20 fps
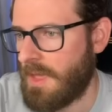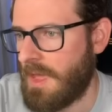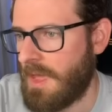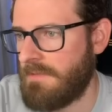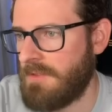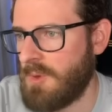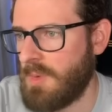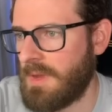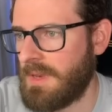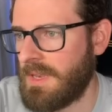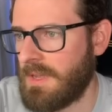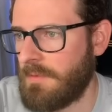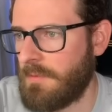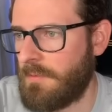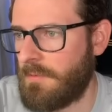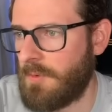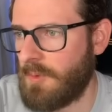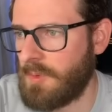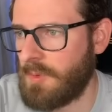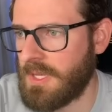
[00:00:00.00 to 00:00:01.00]
If you want like
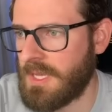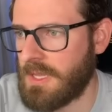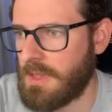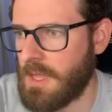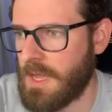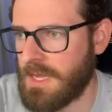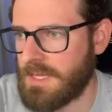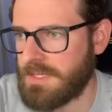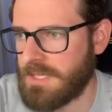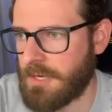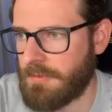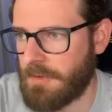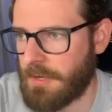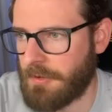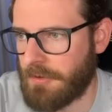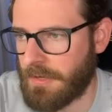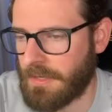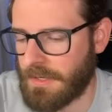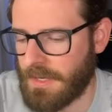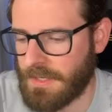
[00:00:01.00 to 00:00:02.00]
fully client-side
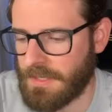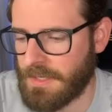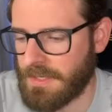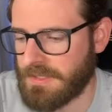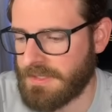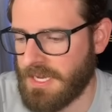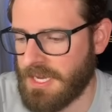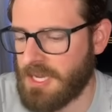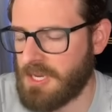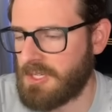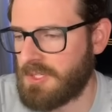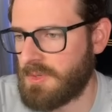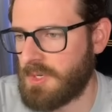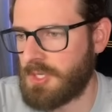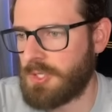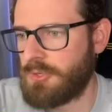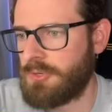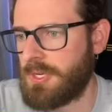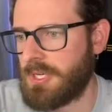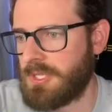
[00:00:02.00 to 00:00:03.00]
rendering, like let's say you just
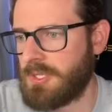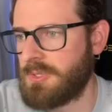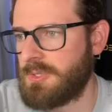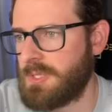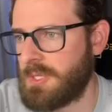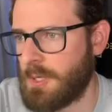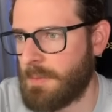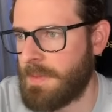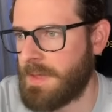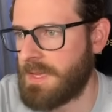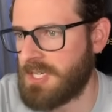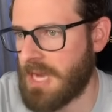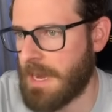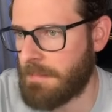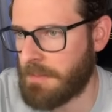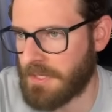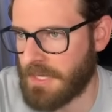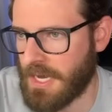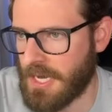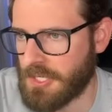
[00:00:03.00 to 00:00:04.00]
want a traditional single-page
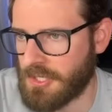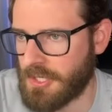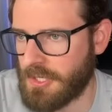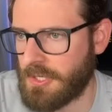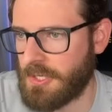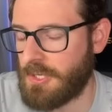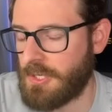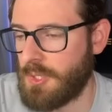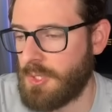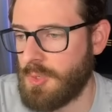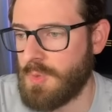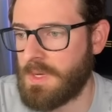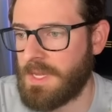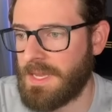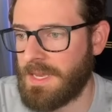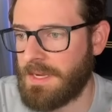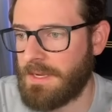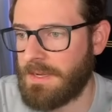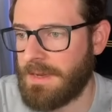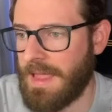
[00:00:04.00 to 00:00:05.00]
application, you
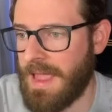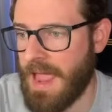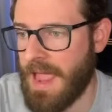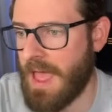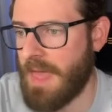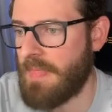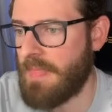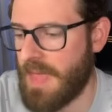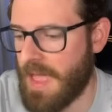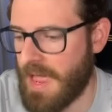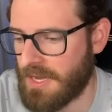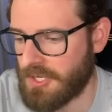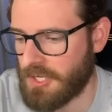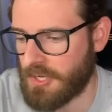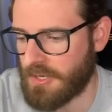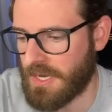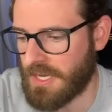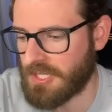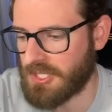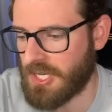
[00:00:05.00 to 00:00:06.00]
can add that to
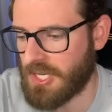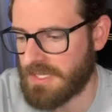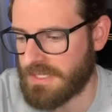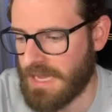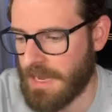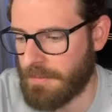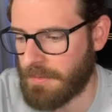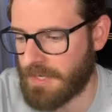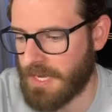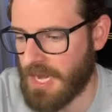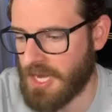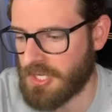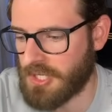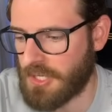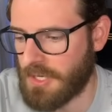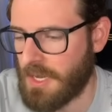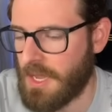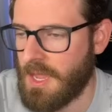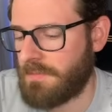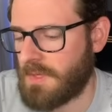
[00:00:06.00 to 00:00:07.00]
your Next.js
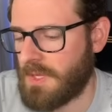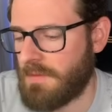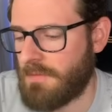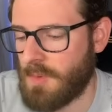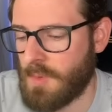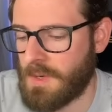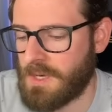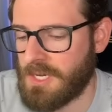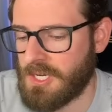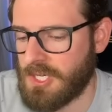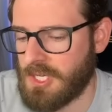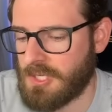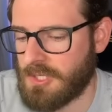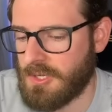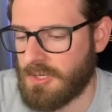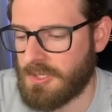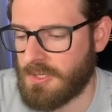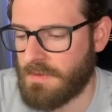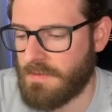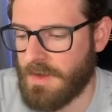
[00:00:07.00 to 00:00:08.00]
application. If you want to just
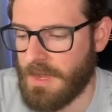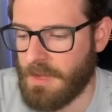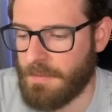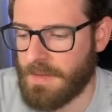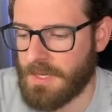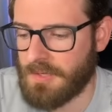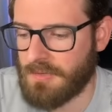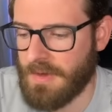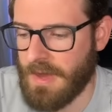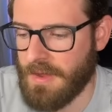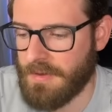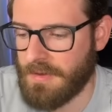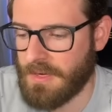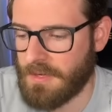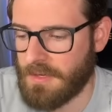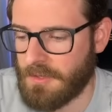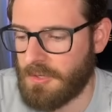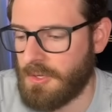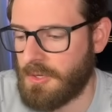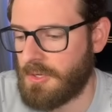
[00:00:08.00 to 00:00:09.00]
use your file-based
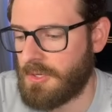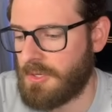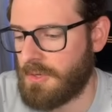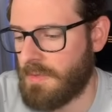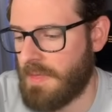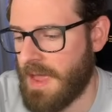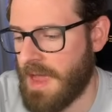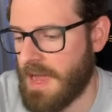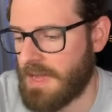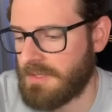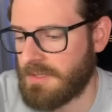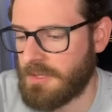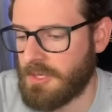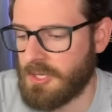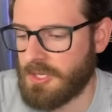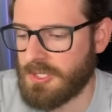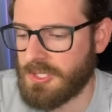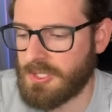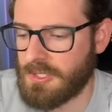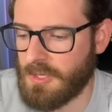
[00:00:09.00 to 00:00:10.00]
routing, you can do that, and you
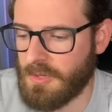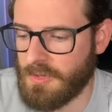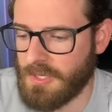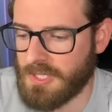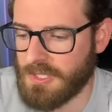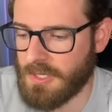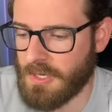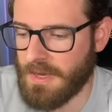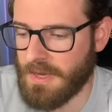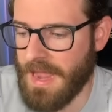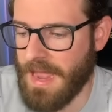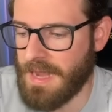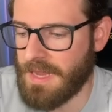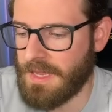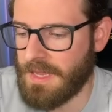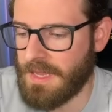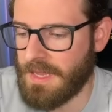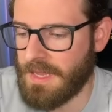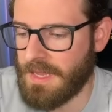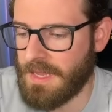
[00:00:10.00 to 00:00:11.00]
can slowly start
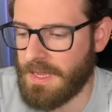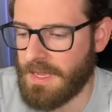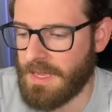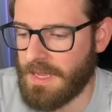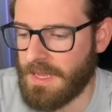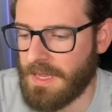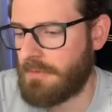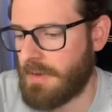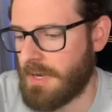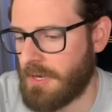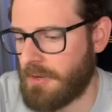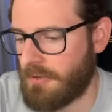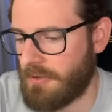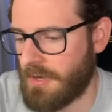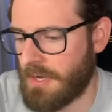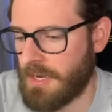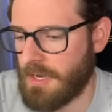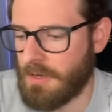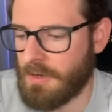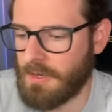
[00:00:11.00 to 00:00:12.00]
adding in server-side
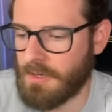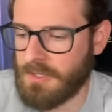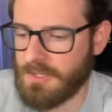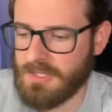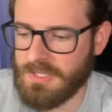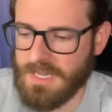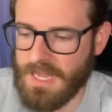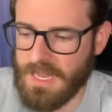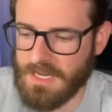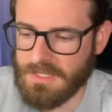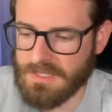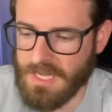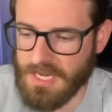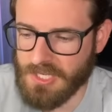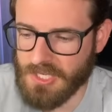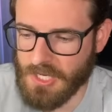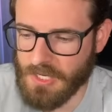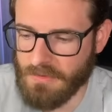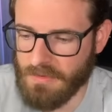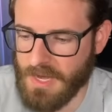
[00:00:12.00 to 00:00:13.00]
rendering or static site
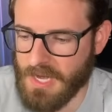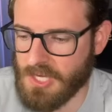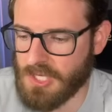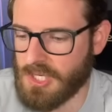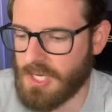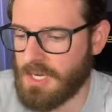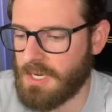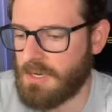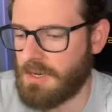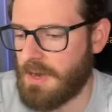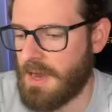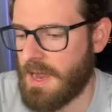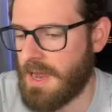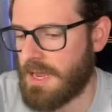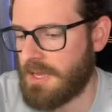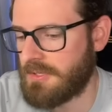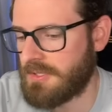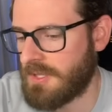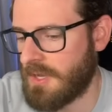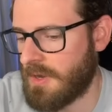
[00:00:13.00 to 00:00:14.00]
generation or
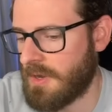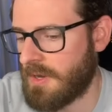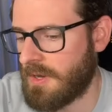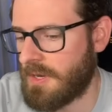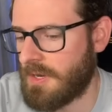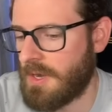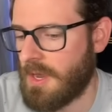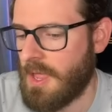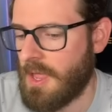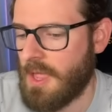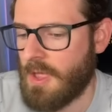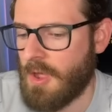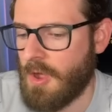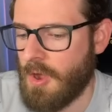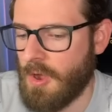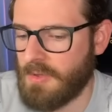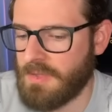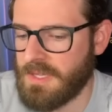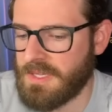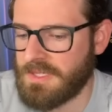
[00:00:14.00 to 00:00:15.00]
ISR.
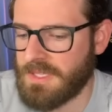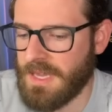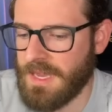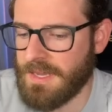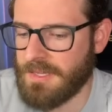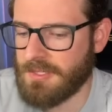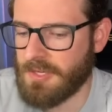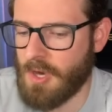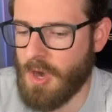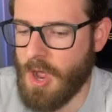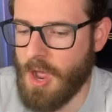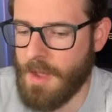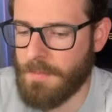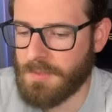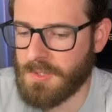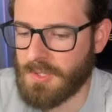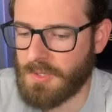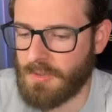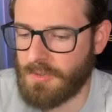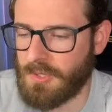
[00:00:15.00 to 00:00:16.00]
All these things are
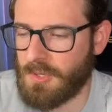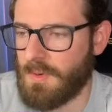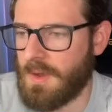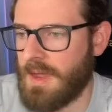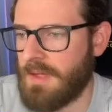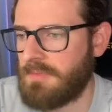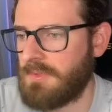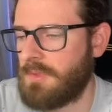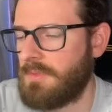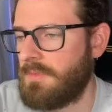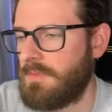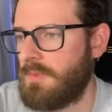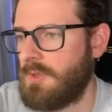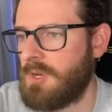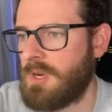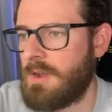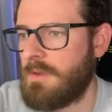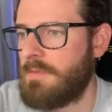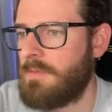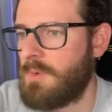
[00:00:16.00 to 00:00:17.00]
optional. You don't have to, you're
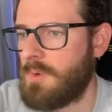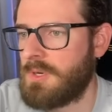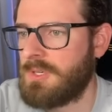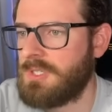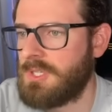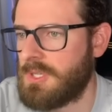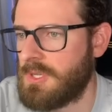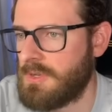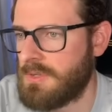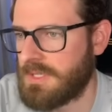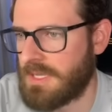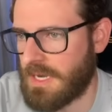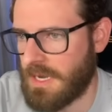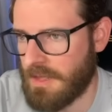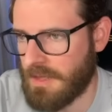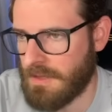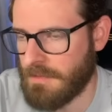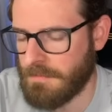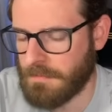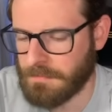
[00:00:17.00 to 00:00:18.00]
not forced to use any
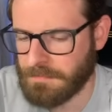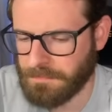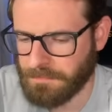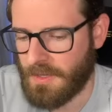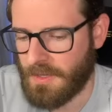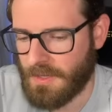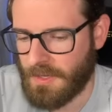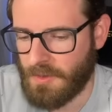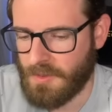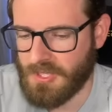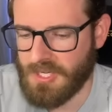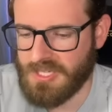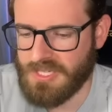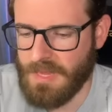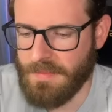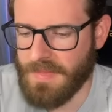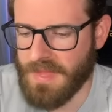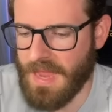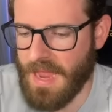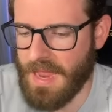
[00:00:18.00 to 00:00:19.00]
of them, which is
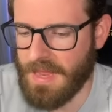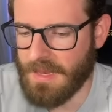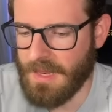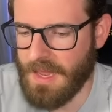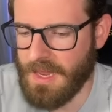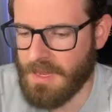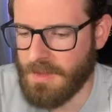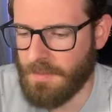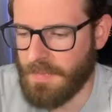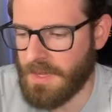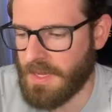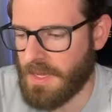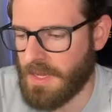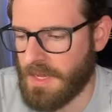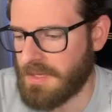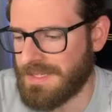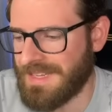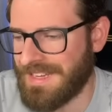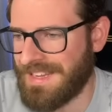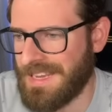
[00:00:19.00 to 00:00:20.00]
something I like
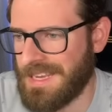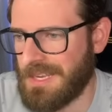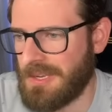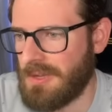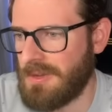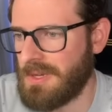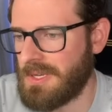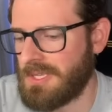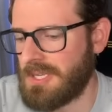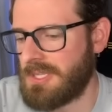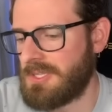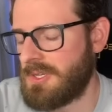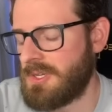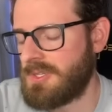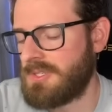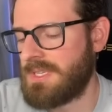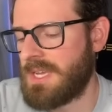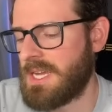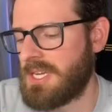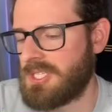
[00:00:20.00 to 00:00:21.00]
because, again, you could just
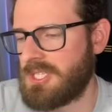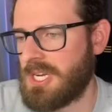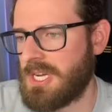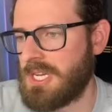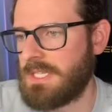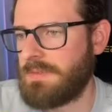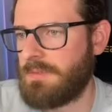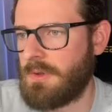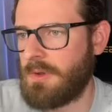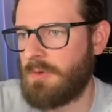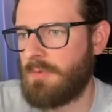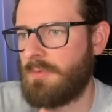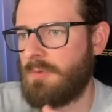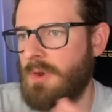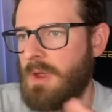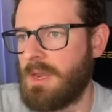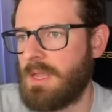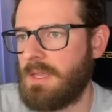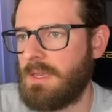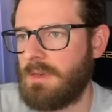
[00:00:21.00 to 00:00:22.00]
use Next.js for your
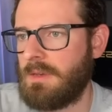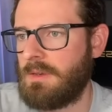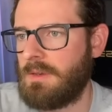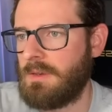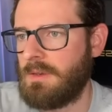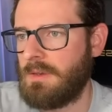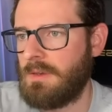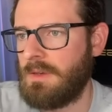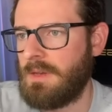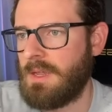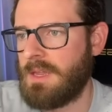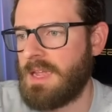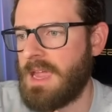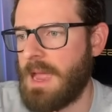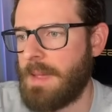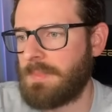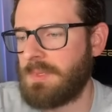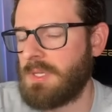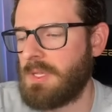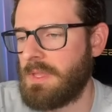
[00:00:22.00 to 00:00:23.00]
front-end
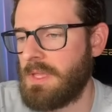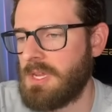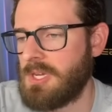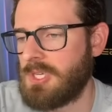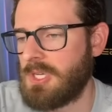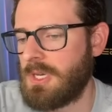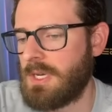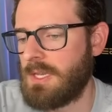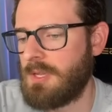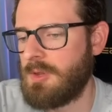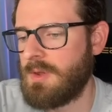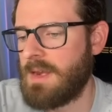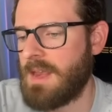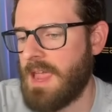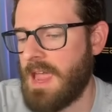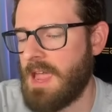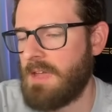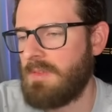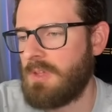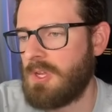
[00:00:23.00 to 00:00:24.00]
encapsulation, and you can
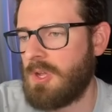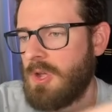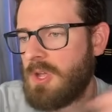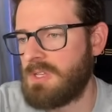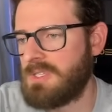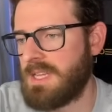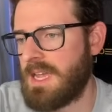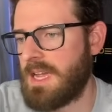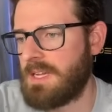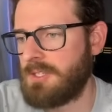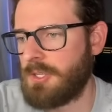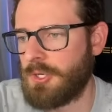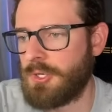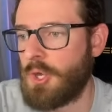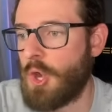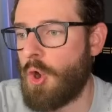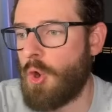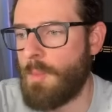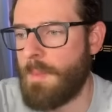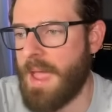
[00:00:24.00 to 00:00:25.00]
have it contact a
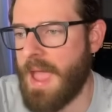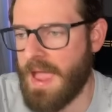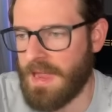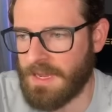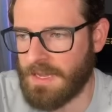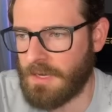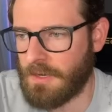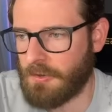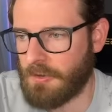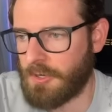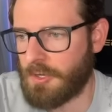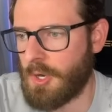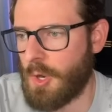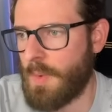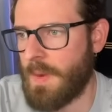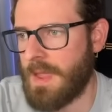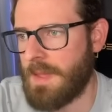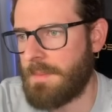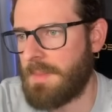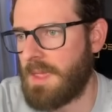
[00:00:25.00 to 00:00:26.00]
Go backend or
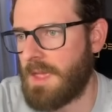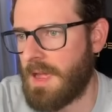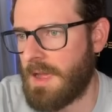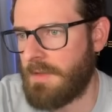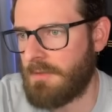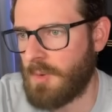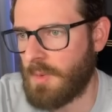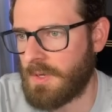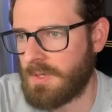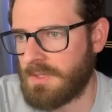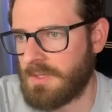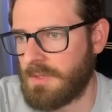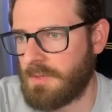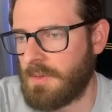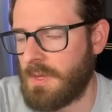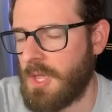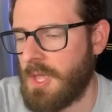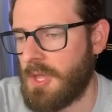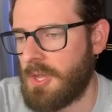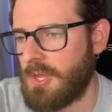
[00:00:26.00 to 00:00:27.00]
Go API if you want to.
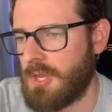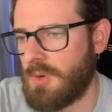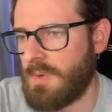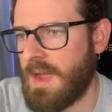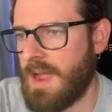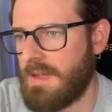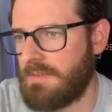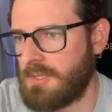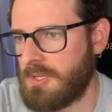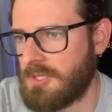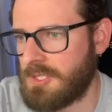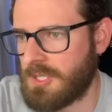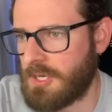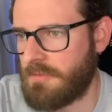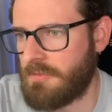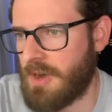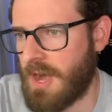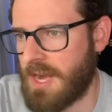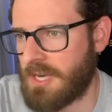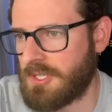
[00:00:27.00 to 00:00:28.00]
You don't have to use
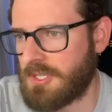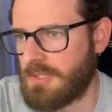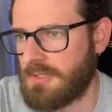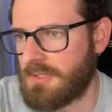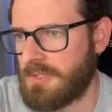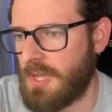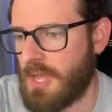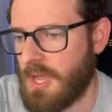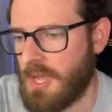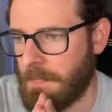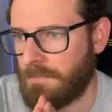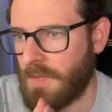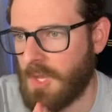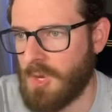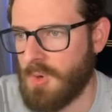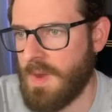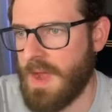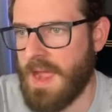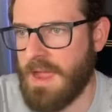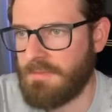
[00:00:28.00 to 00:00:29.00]
server actions. You
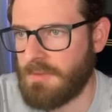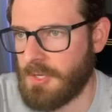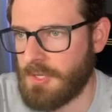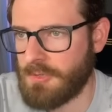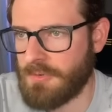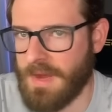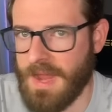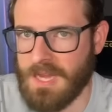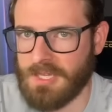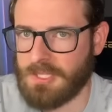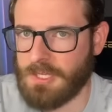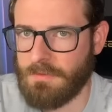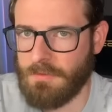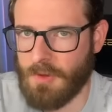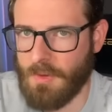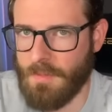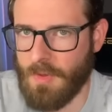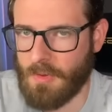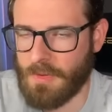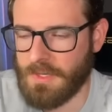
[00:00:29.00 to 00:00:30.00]
don't have to use React server
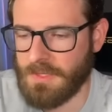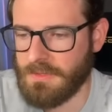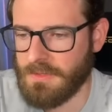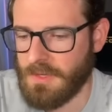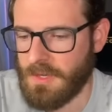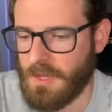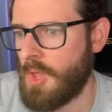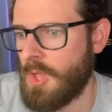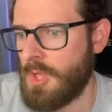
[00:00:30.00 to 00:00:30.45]
components.